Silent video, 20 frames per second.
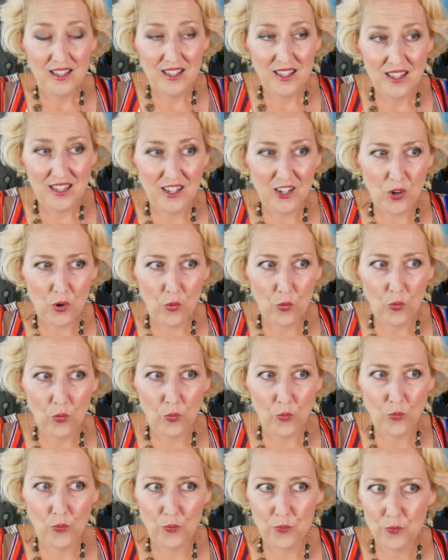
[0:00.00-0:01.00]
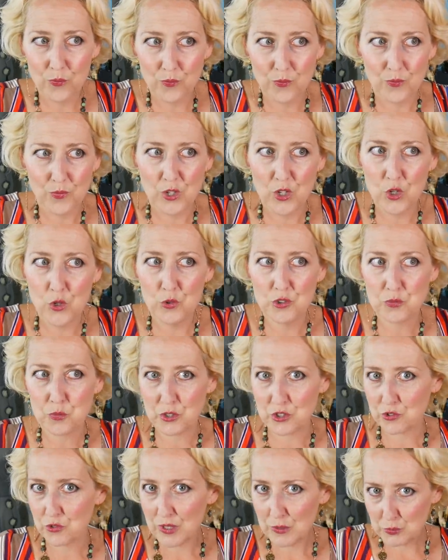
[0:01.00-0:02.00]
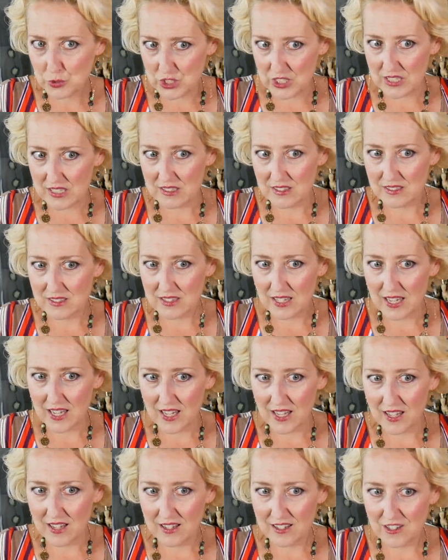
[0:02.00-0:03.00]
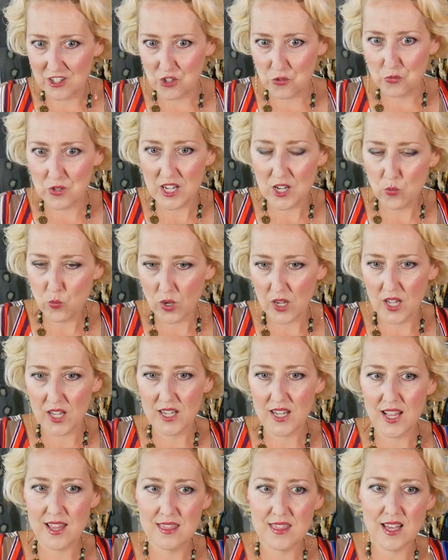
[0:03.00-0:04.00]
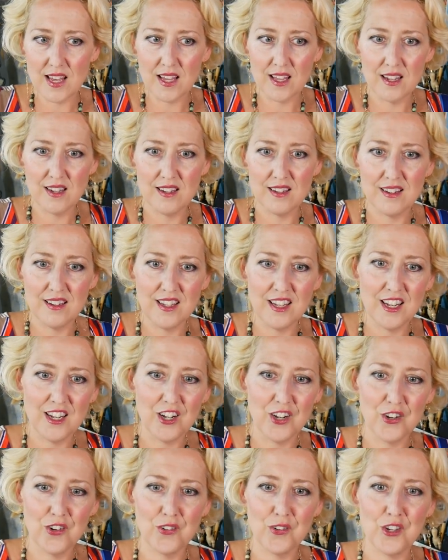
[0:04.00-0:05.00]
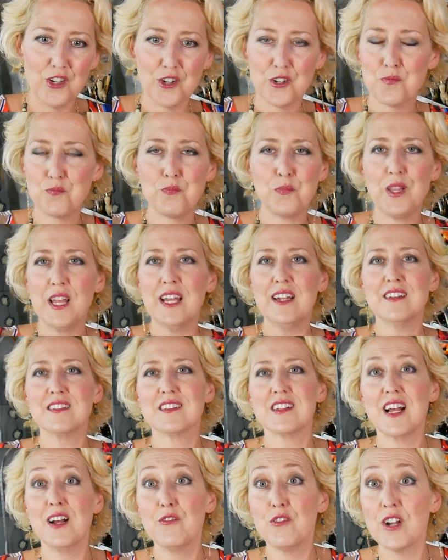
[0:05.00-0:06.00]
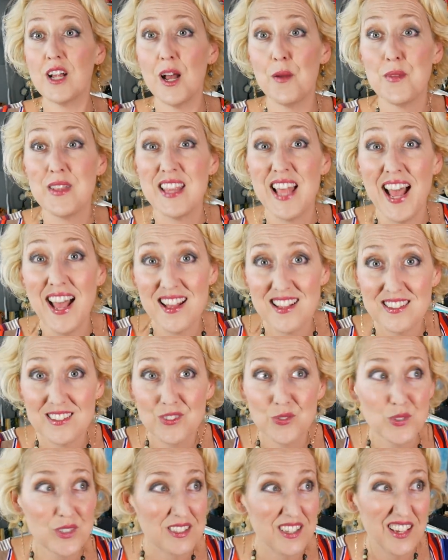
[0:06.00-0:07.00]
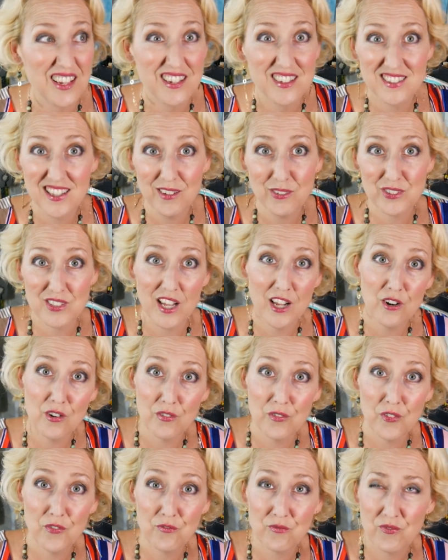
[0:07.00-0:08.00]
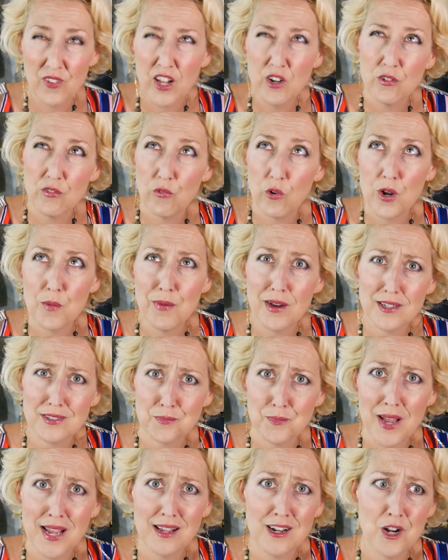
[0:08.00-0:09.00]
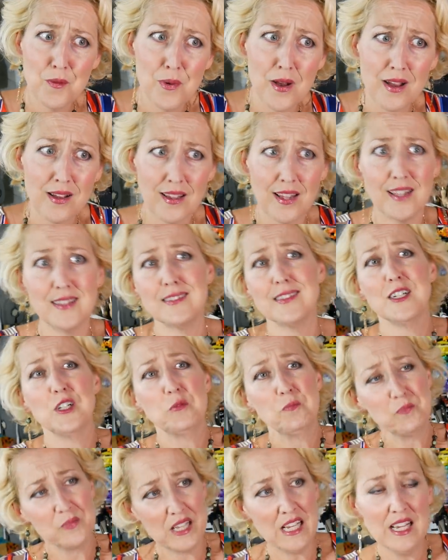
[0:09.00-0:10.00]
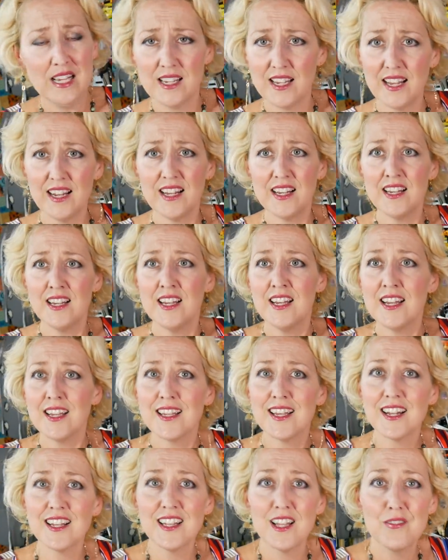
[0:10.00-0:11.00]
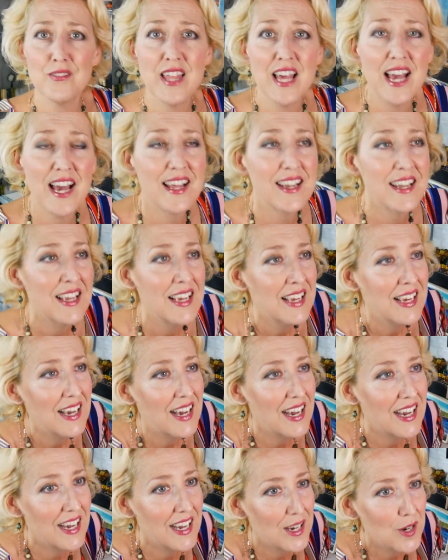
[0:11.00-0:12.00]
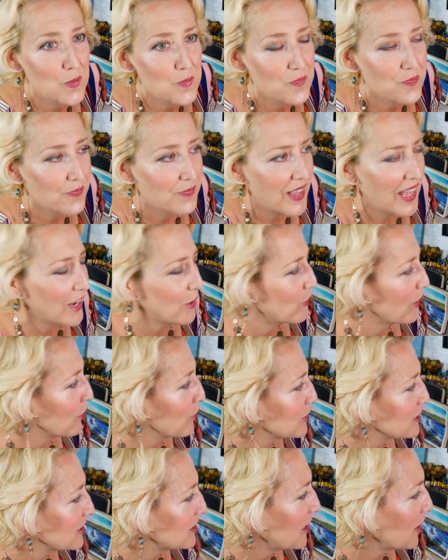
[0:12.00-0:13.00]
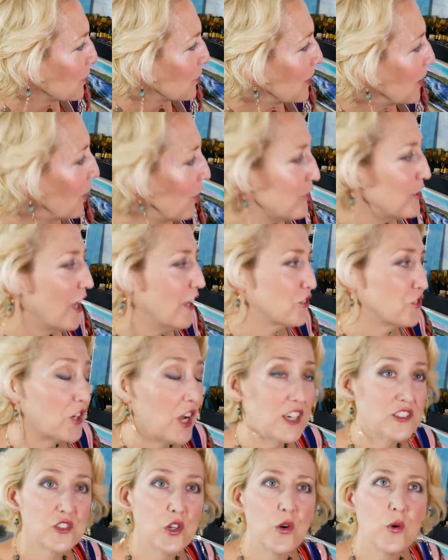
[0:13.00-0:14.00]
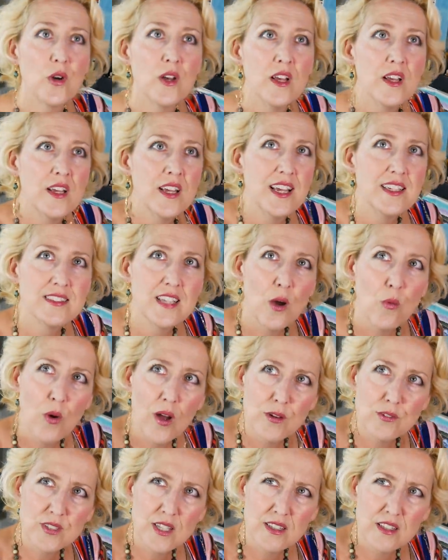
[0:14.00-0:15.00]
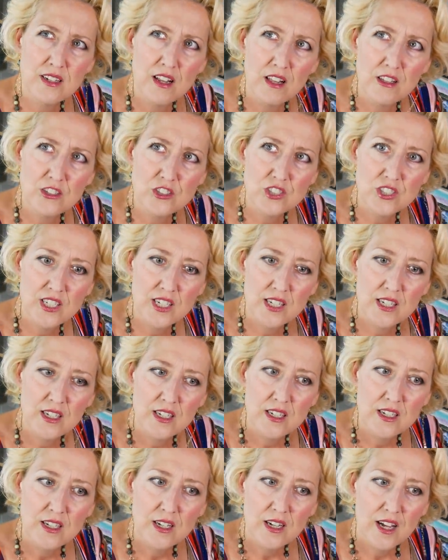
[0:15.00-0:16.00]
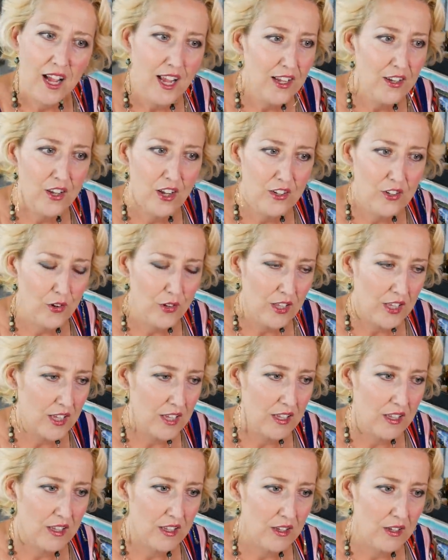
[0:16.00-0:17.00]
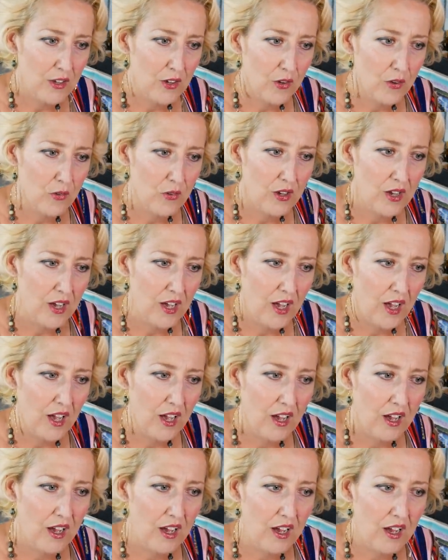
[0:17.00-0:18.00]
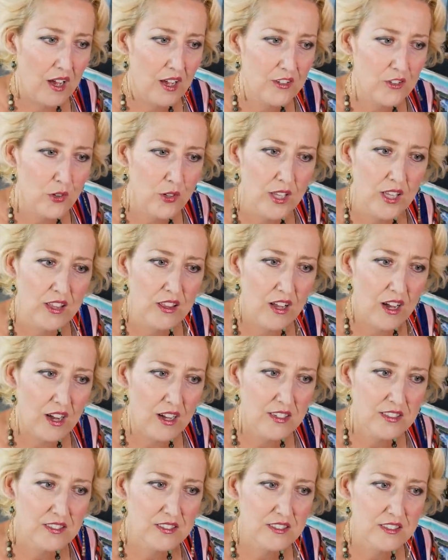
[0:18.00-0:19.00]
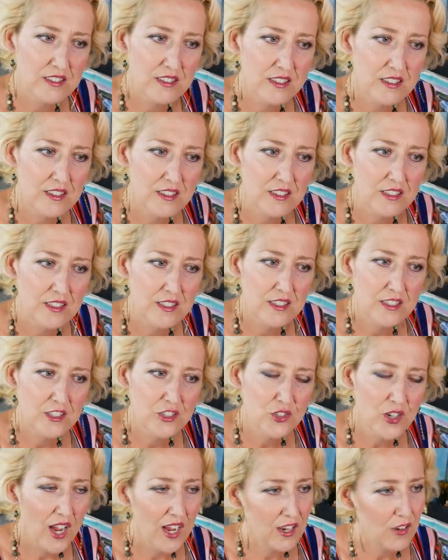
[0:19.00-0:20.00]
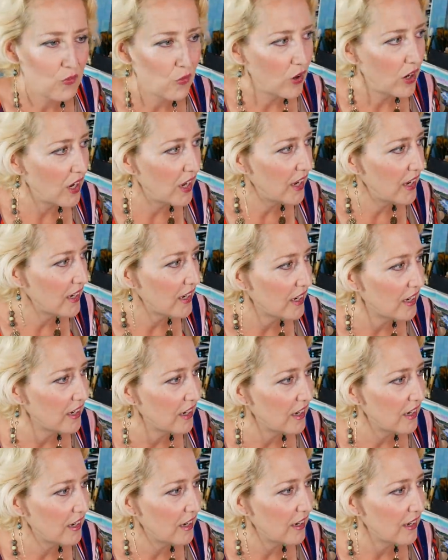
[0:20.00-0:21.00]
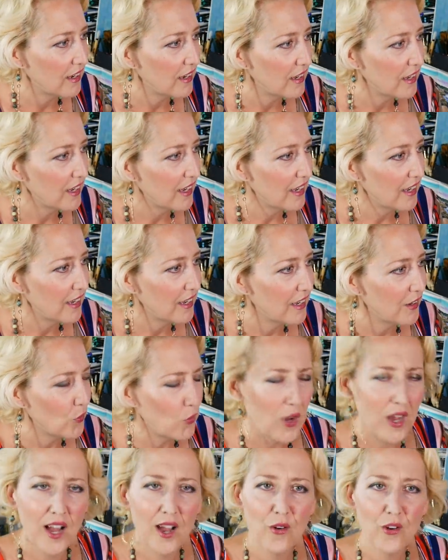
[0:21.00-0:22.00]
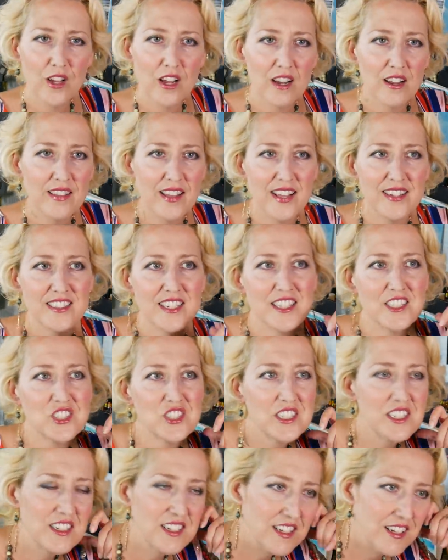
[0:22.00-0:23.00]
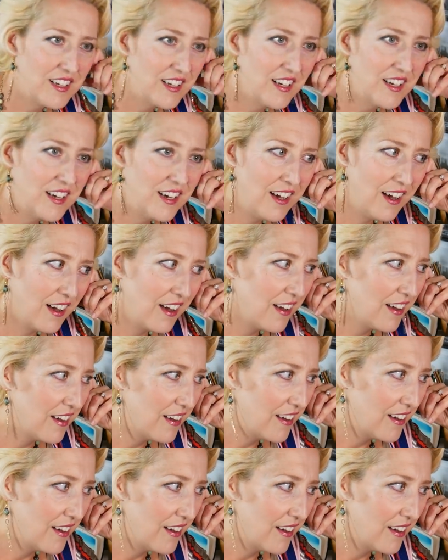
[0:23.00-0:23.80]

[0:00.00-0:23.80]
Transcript: you know, use prescriptions and you need one and then, you know, your plan doesn't cover it. I mean, that was like, that was one hundred forty bucks back in our pocket. So gotta, gotta love that. Um, anyway, what was I talking about? Oh, Dollar Tree haul. So is that why I was at the Dollar Tree? I, I totally, uh, I totally lost track of why, uh, well, how I got on that tangent. Huh.